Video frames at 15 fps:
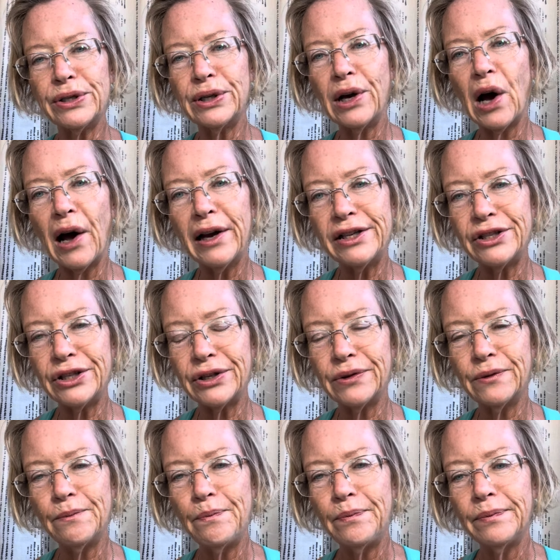to guide you
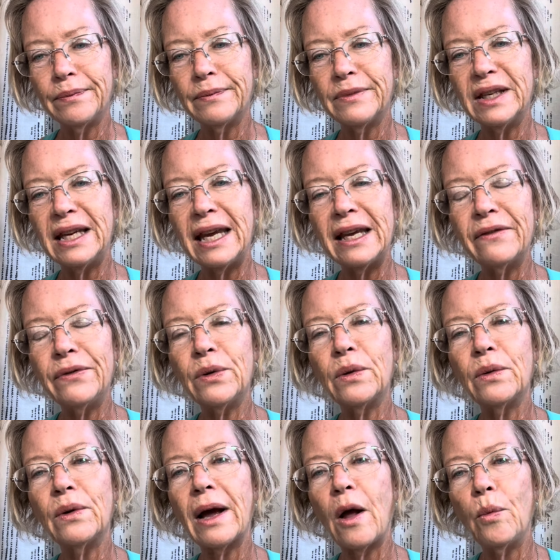to
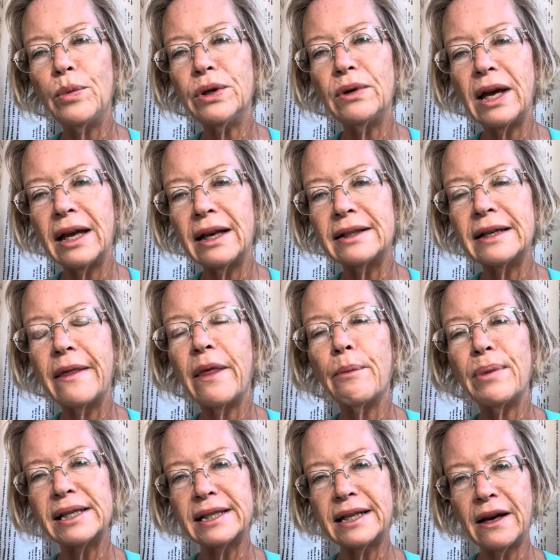help you get the
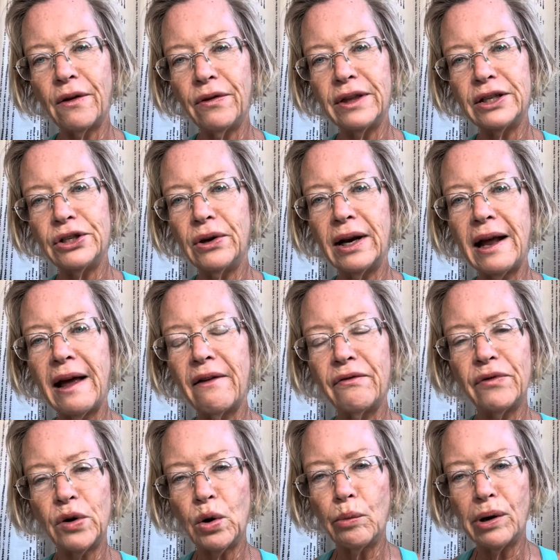best health that you can have
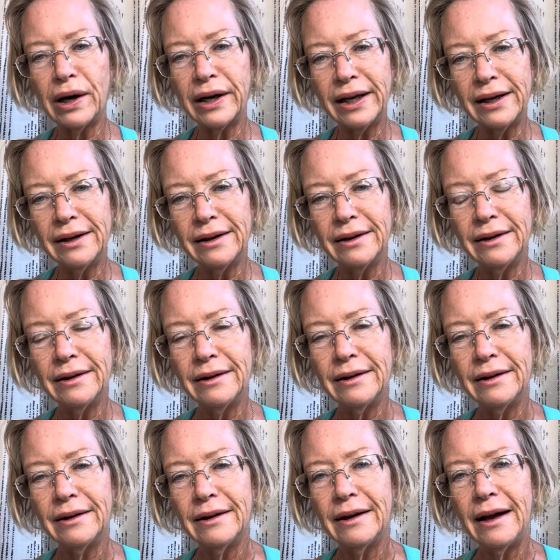for your body,
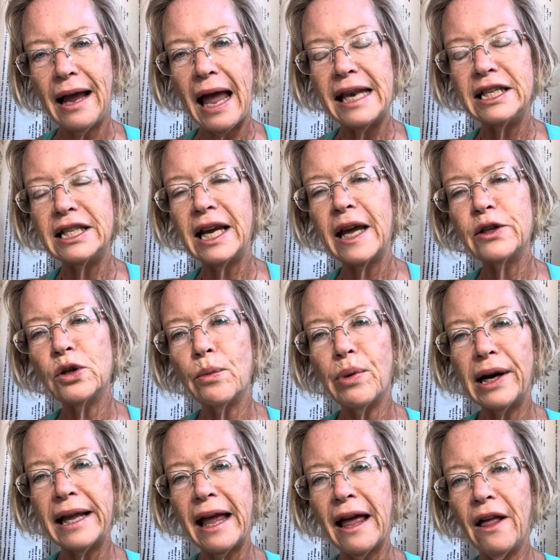and to get your
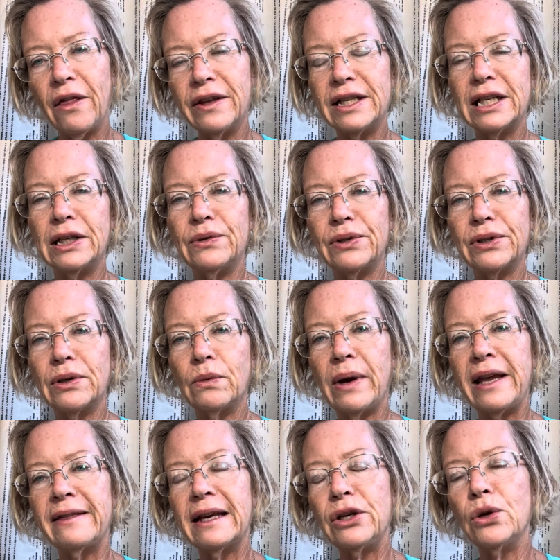body healthy to lose the
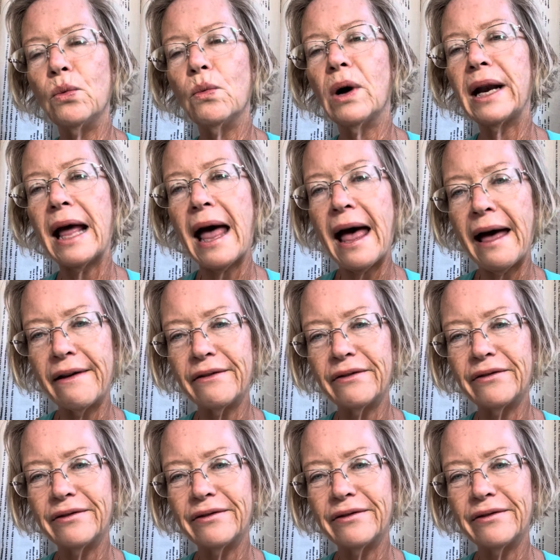weight that you want to have.